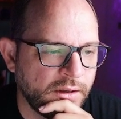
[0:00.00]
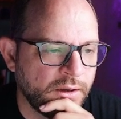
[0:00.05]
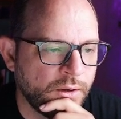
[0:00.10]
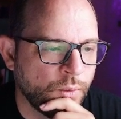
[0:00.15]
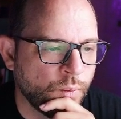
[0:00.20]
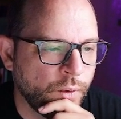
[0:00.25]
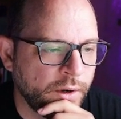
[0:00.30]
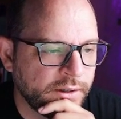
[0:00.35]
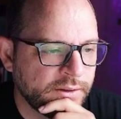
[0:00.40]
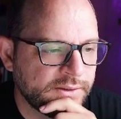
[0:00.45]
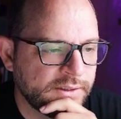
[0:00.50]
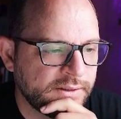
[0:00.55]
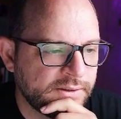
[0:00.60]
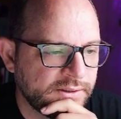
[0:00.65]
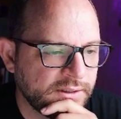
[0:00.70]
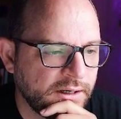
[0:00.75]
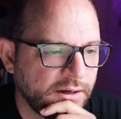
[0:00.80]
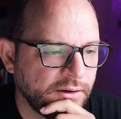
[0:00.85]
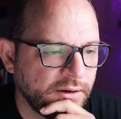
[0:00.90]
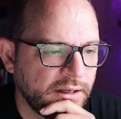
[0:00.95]
Where's the
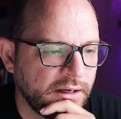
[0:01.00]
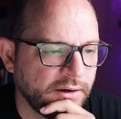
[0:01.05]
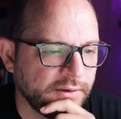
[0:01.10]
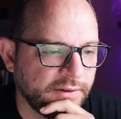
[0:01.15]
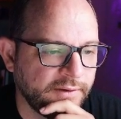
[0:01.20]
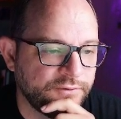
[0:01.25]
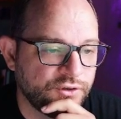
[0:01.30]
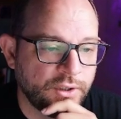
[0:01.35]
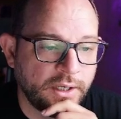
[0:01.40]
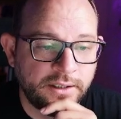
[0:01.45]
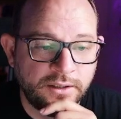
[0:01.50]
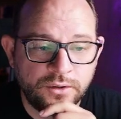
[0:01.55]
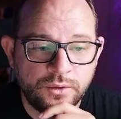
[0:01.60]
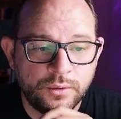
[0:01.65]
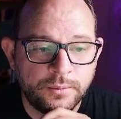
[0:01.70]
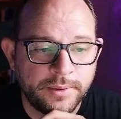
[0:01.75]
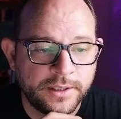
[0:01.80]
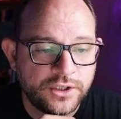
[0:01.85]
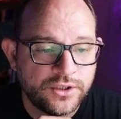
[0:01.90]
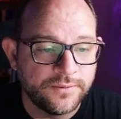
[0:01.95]
security here? They've tried to do a
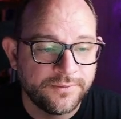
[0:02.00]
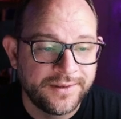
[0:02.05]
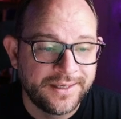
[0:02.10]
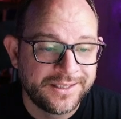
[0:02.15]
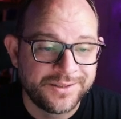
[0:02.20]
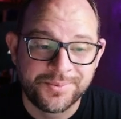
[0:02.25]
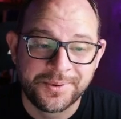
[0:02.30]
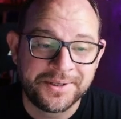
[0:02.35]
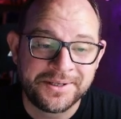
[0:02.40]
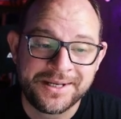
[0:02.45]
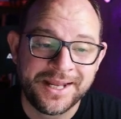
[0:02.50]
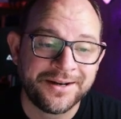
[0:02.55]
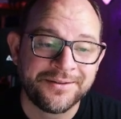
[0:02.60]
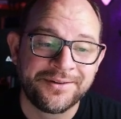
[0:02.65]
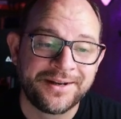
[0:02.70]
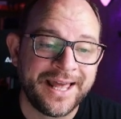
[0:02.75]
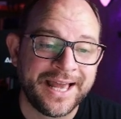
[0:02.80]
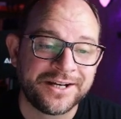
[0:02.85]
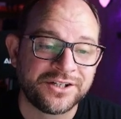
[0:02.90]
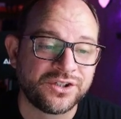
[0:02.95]
bunch of things, but none of
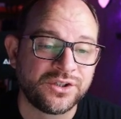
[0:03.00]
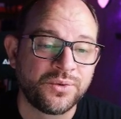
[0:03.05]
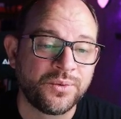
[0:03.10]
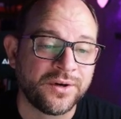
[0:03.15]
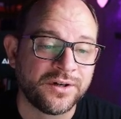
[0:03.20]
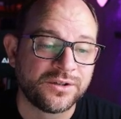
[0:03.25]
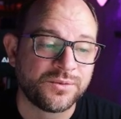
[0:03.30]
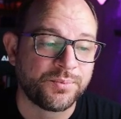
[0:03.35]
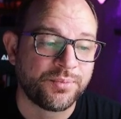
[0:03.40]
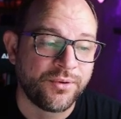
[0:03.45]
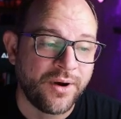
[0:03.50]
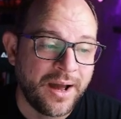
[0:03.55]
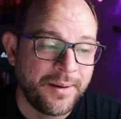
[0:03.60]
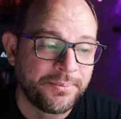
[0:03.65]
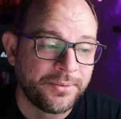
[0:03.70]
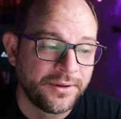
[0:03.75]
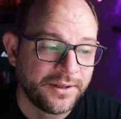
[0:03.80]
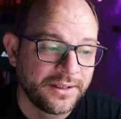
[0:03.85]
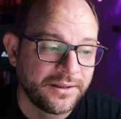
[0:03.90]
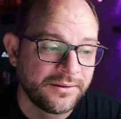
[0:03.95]
it actually works
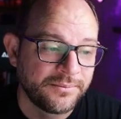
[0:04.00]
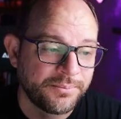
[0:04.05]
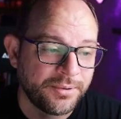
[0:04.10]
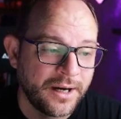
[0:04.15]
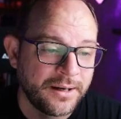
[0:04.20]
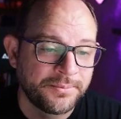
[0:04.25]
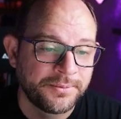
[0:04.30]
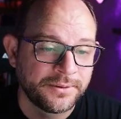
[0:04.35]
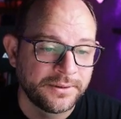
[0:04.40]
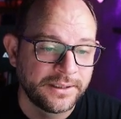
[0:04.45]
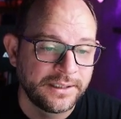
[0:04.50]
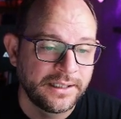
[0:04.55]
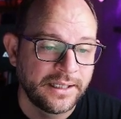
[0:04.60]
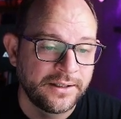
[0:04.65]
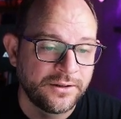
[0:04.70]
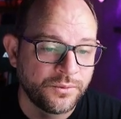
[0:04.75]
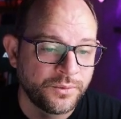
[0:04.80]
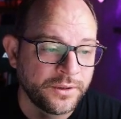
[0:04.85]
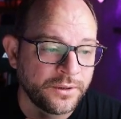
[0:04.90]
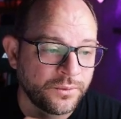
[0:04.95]
properly in
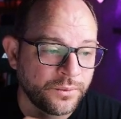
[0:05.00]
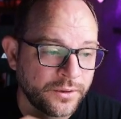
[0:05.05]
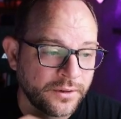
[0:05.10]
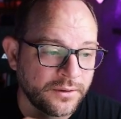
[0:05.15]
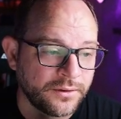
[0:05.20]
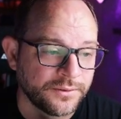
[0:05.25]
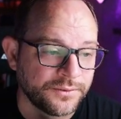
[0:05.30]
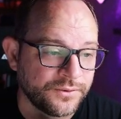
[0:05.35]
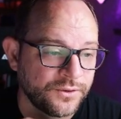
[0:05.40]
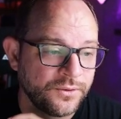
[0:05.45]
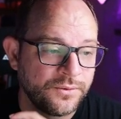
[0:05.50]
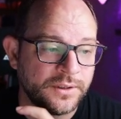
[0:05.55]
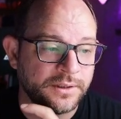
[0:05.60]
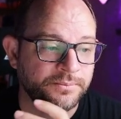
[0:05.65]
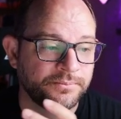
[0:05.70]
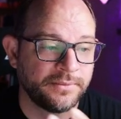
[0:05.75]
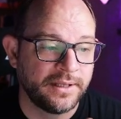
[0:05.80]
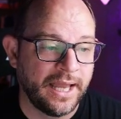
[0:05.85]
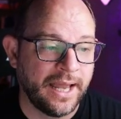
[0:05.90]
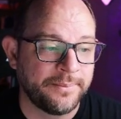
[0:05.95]
the real world due to
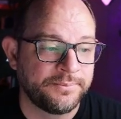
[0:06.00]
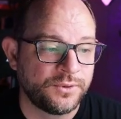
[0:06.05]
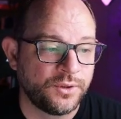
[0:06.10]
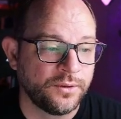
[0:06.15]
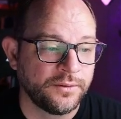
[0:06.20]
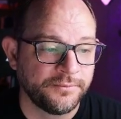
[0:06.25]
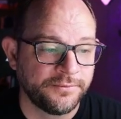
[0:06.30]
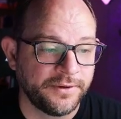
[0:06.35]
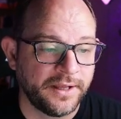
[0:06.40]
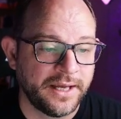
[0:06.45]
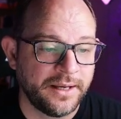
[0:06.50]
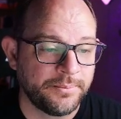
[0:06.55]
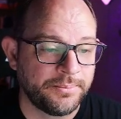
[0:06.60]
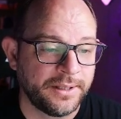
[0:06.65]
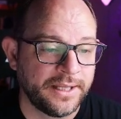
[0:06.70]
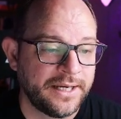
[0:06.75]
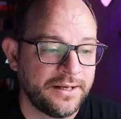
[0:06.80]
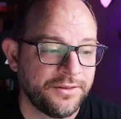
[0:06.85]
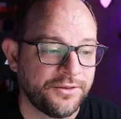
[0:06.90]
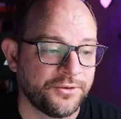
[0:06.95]
gaps you can fly a
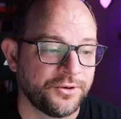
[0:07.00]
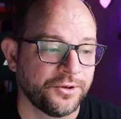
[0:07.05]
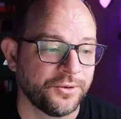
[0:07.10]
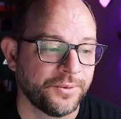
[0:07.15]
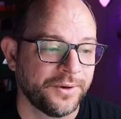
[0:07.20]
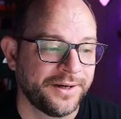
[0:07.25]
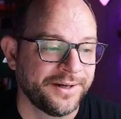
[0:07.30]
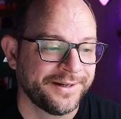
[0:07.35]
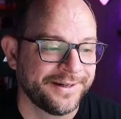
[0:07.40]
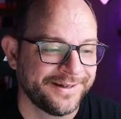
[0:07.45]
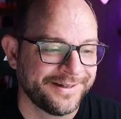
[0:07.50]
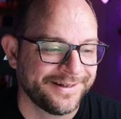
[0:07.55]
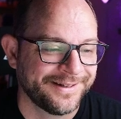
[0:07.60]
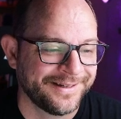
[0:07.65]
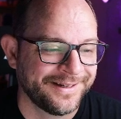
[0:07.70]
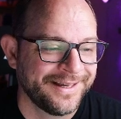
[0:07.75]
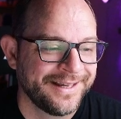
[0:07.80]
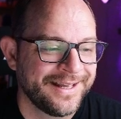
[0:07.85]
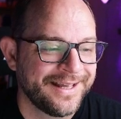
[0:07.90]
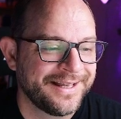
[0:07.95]
plane through.
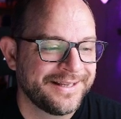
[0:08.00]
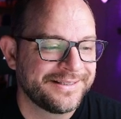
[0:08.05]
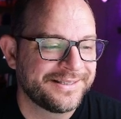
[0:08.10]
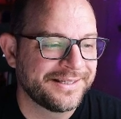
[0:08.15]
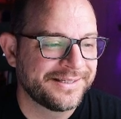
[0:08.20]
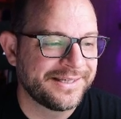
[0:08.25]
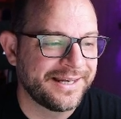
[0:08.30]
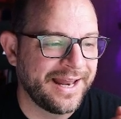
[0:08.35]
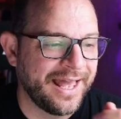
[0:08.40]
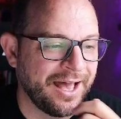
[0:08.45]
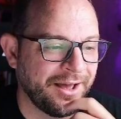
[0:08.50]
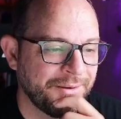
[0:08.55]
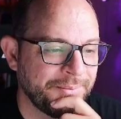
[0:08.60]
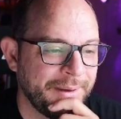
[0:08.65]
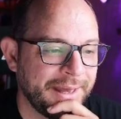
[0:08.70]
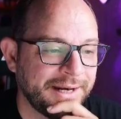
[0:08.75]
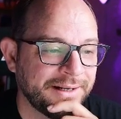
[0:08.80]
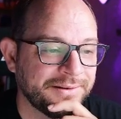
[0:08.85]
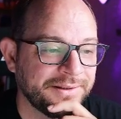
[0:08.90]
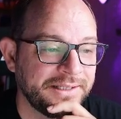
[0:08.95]
Does it
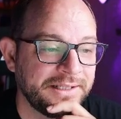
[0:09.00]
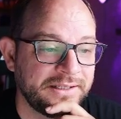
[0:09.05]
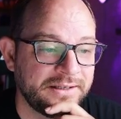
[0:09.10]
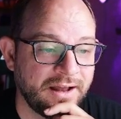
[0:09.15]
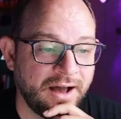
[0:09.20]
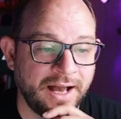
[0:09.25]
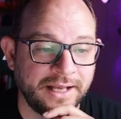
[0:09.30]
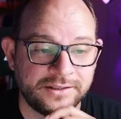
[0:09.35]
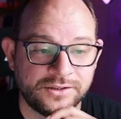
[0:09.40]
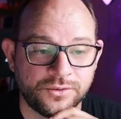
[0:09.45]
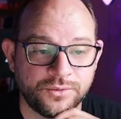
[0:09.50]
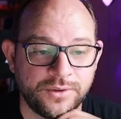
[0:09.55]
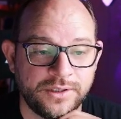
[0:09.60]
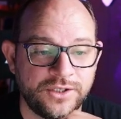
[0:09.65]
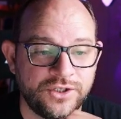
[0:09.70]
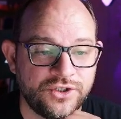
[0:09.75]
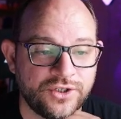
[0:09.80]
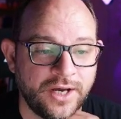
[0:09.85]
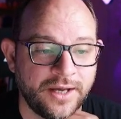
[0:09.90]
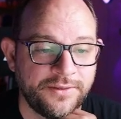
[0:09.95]
automatically not
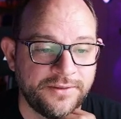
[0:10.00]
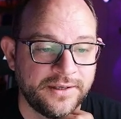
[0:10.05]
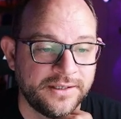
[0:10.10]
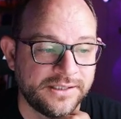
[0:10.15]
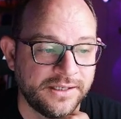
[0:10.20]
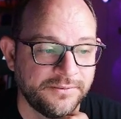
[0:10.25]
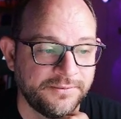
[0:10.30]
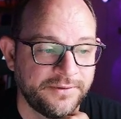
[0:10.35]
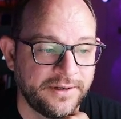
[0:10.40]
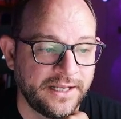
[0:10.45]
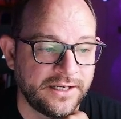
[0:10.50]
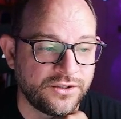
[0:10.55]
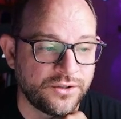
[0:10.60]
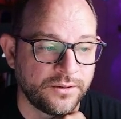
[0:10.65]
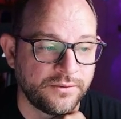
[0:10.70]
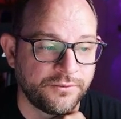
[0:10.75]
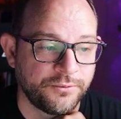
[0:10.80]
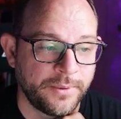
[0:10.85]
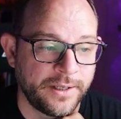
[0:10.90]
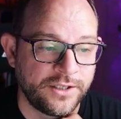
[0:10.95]
screenshot things like financial
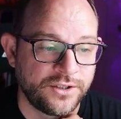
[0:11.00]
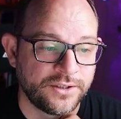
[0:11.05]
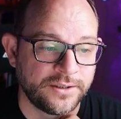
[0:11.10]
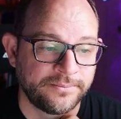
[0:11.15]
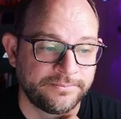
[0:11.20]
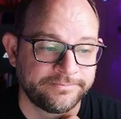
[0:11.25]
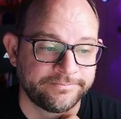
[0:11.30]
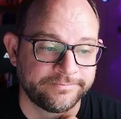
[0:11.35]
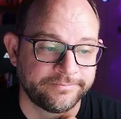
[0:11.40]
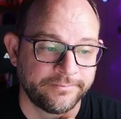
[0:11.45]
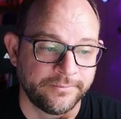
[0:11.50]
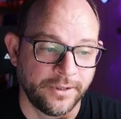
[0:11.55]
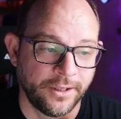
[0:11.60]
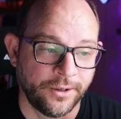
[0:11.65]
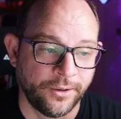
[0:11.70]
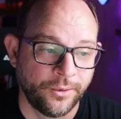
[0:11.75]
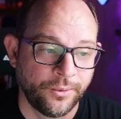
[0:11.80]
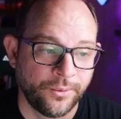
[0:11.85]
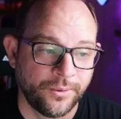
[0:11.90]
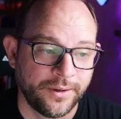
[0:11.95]
information?
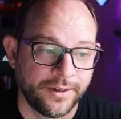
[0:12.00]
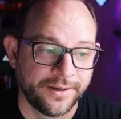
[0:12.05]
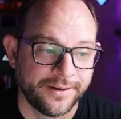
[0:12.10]
No.